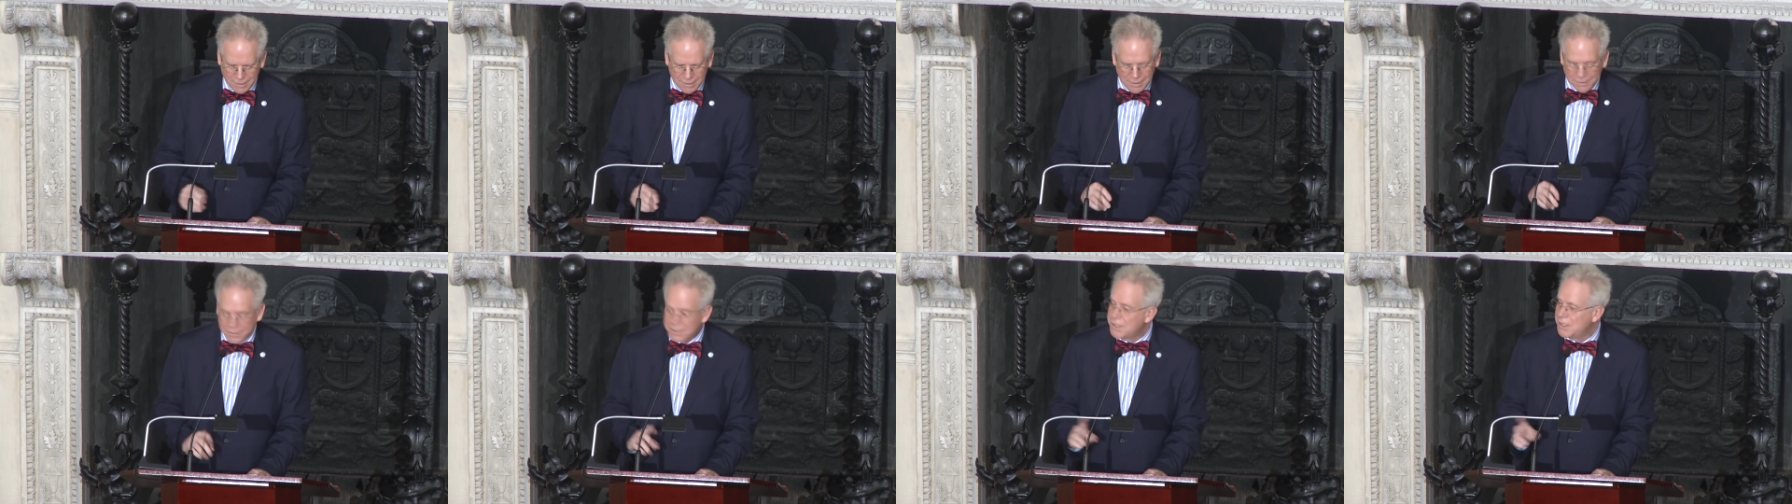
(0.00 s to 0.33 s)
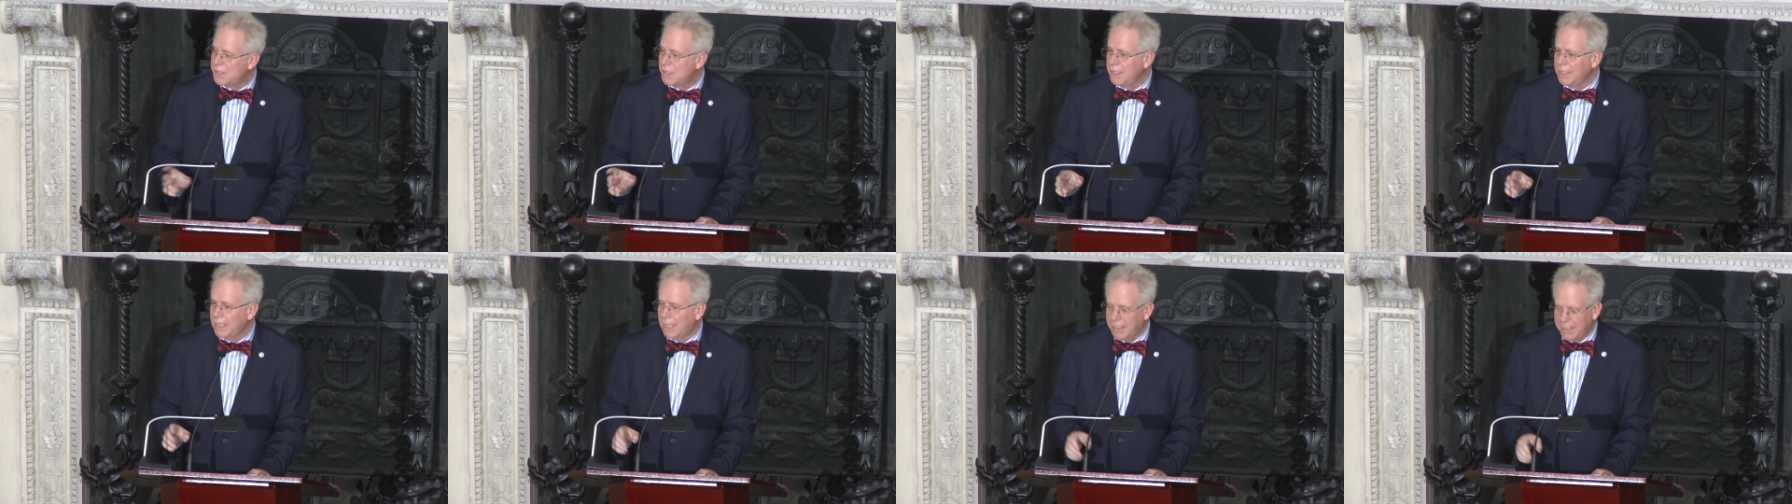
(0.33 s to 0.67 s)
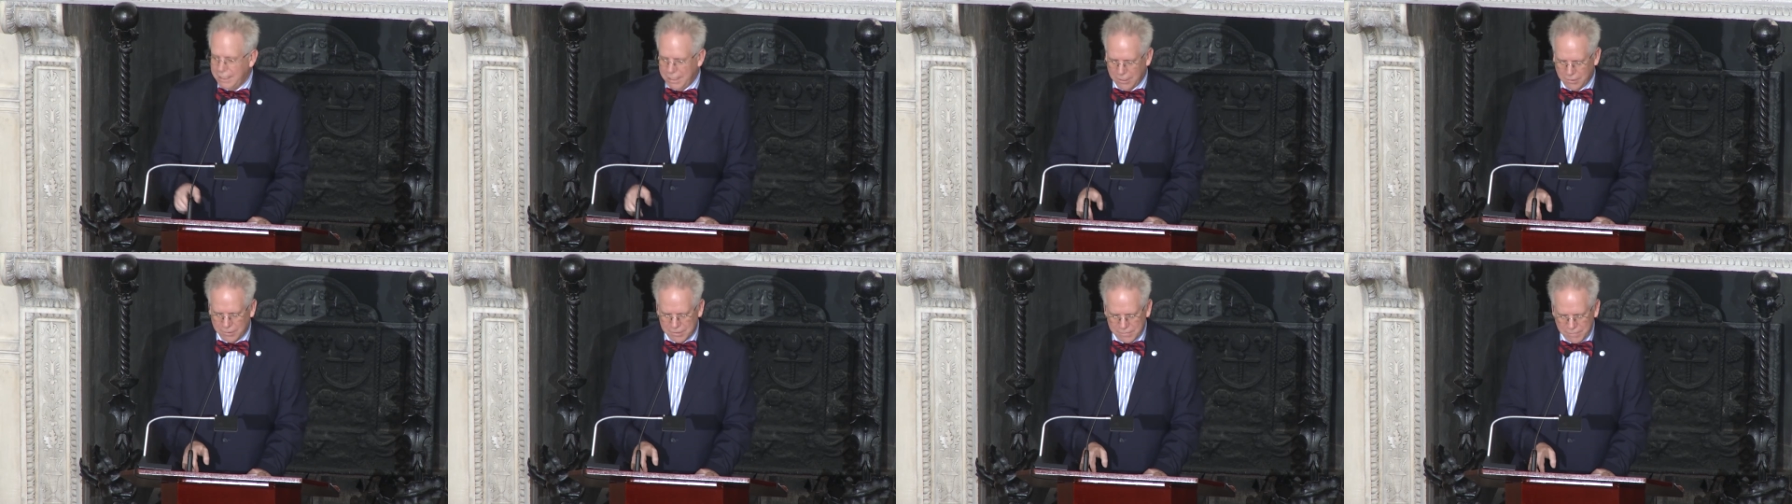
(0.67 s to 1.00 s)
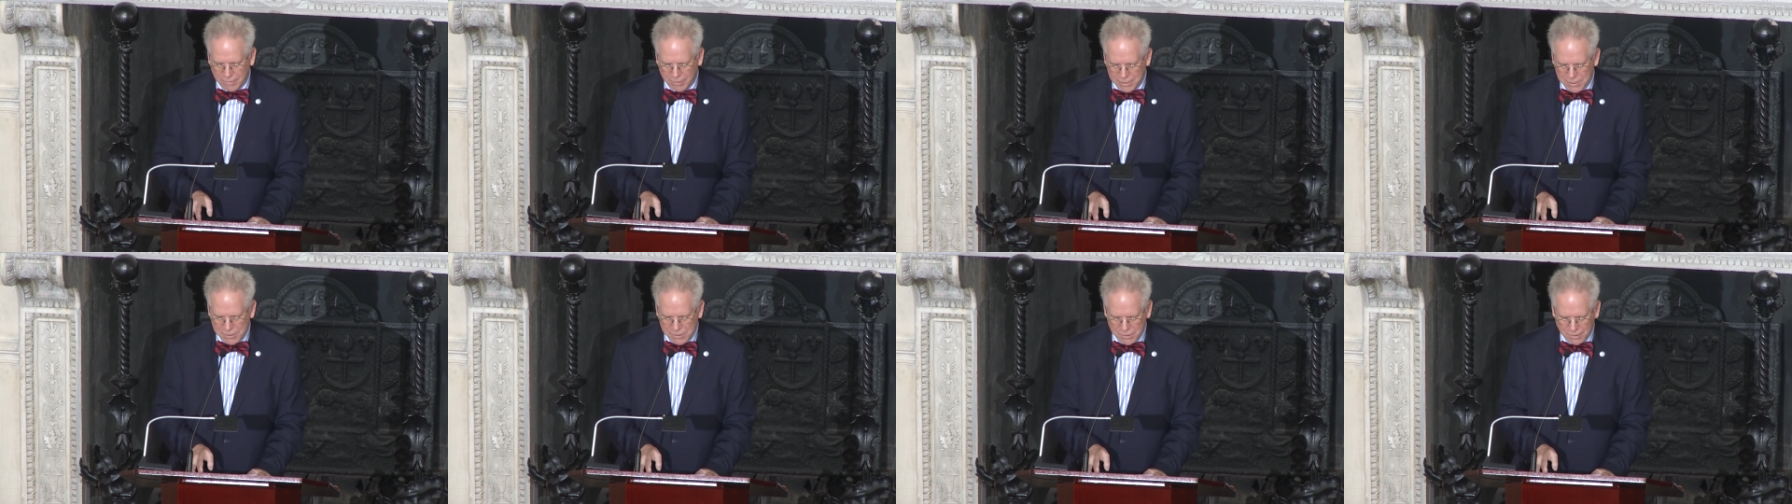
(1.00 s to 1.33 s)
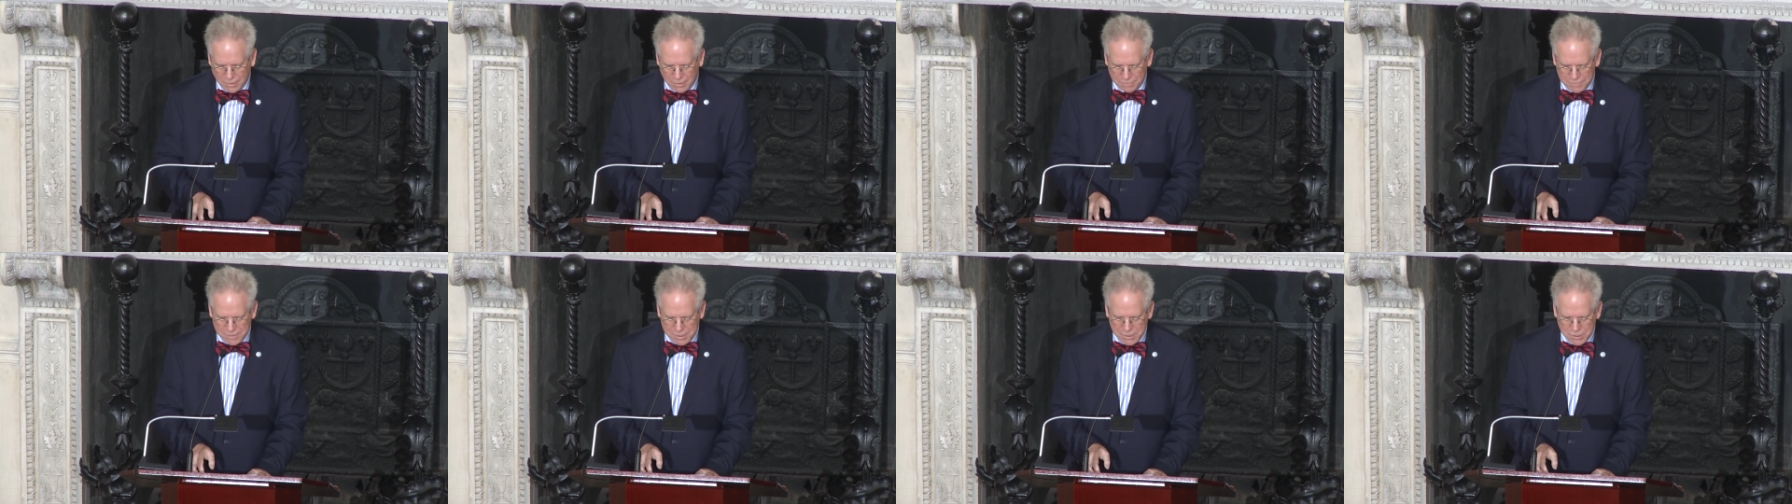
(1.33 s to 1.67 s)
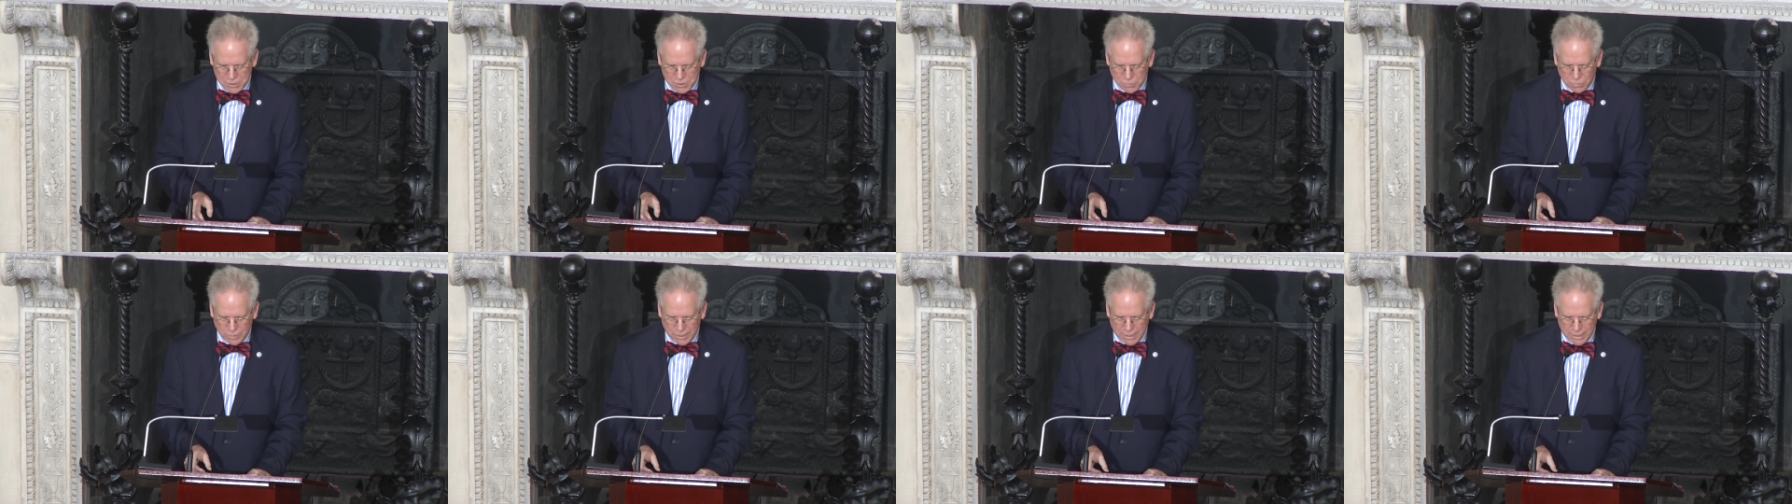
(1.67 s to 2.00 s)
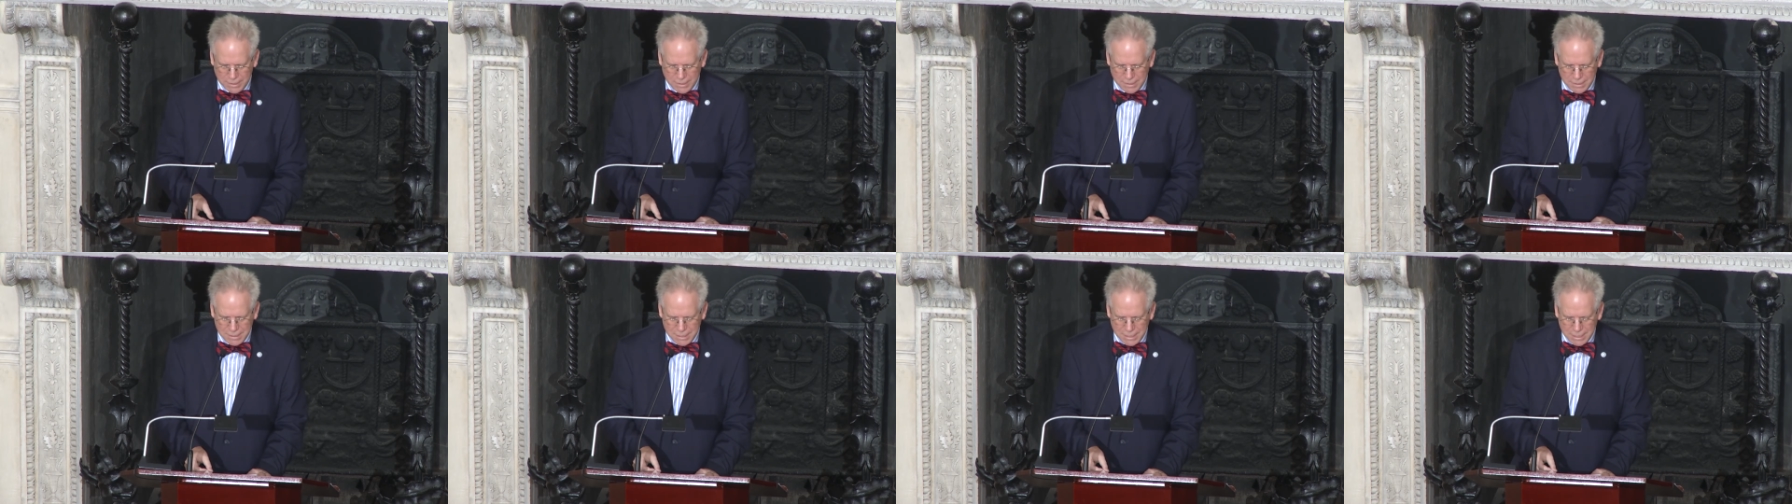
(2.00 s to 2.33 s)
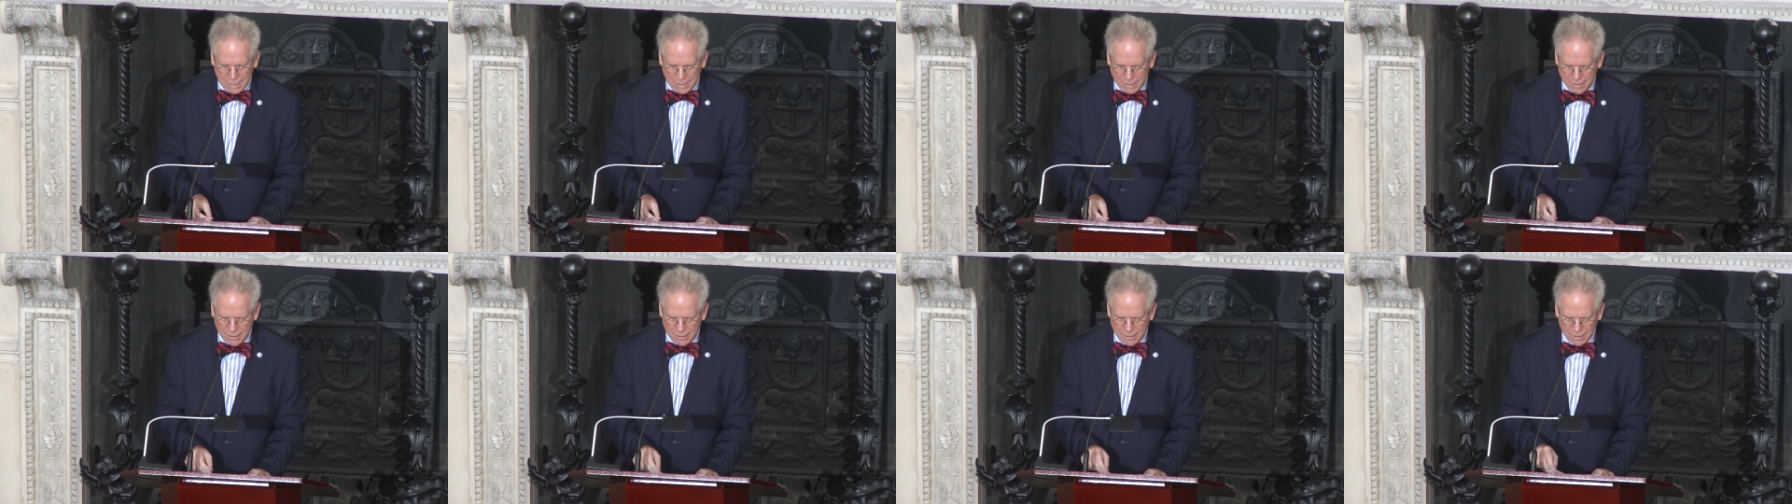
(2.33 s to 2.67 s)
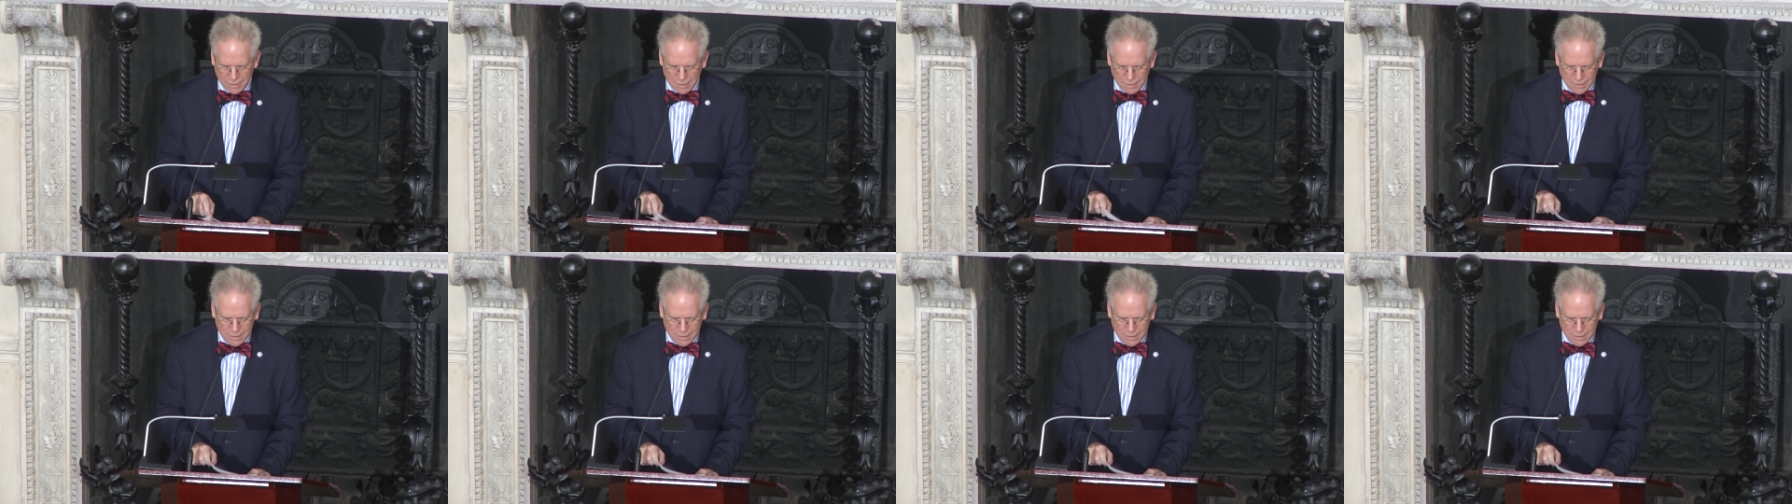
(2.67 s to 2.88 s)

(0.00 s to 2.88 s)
The singing here is very soft and sweet indeed.